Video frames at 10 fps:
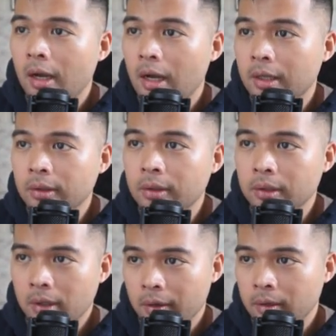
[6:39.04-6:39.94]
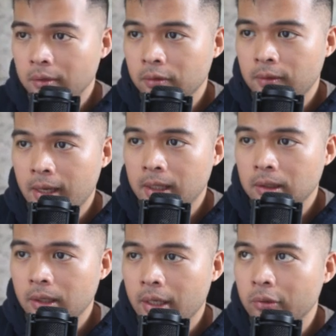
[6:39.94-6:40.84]
under current
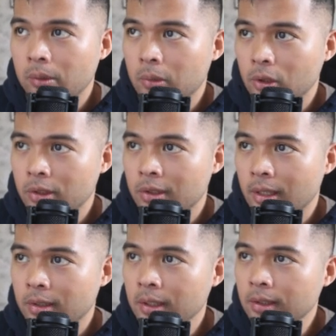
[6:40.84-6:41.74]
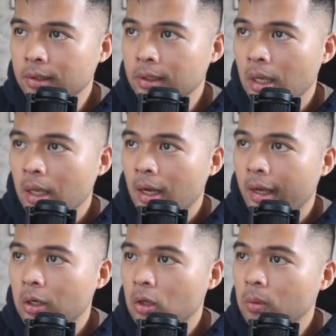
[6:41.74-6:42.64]
file and report settings,
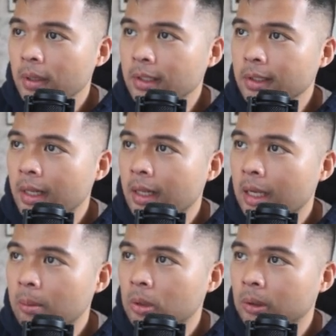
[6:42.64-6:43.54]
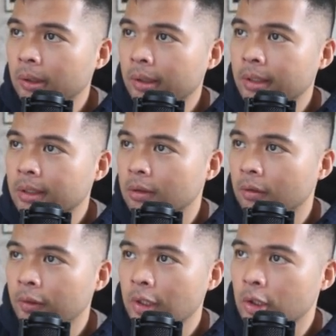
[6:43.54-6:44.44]
I always enable this
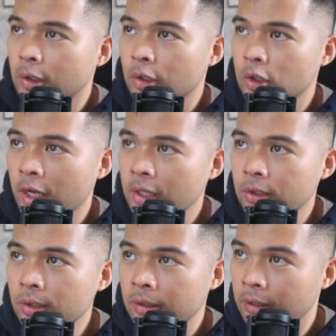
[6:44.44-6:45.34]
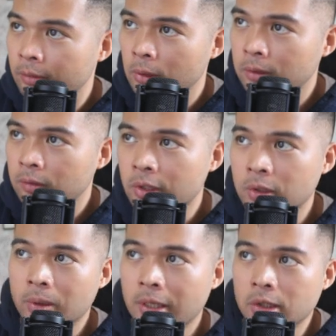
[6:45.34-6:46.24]
feature, change default
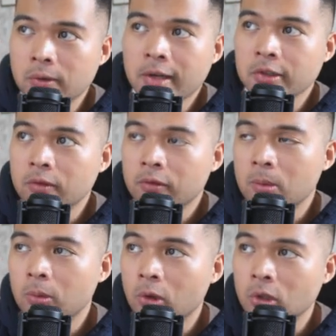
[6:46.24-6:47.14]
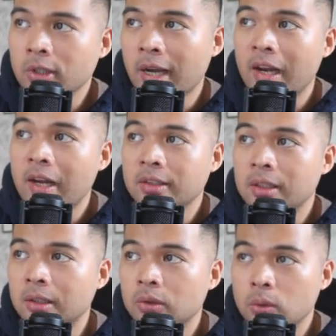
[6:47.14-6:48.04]
visual interaction from
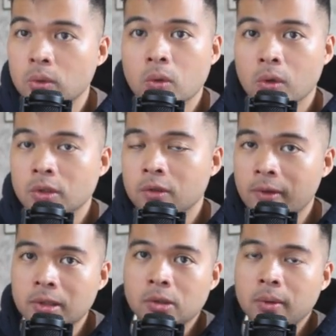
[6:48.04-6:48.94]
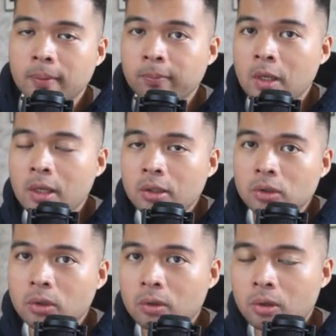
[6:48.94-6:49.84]
cross-highlighting to cross-filtering.
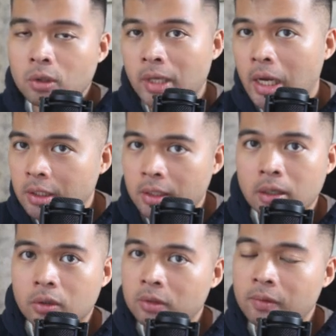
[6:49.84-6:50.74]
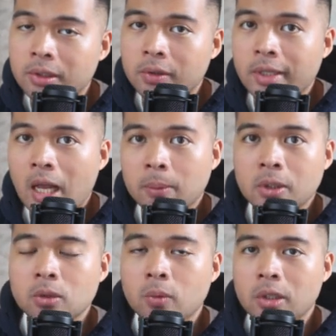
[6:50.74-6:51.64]
So cross-highlighting and cross-filtering
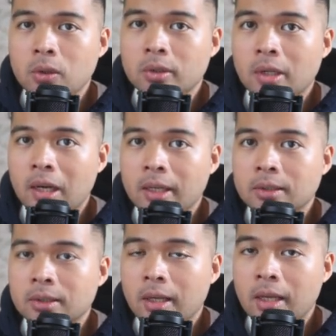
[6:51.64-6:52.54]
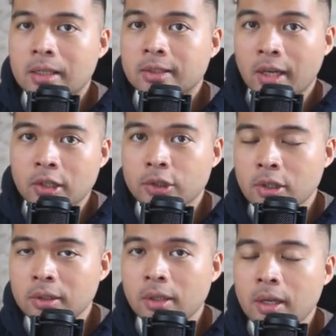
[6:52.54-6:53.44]
happens when you select a
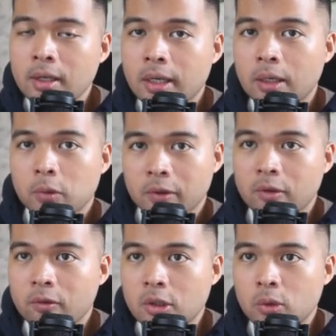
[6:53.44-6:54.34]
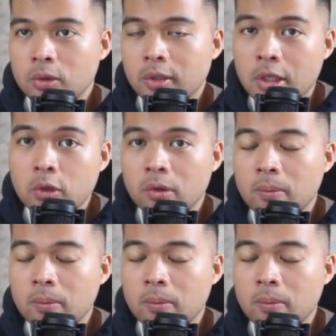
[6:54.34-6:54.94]
section in one of the visuals in your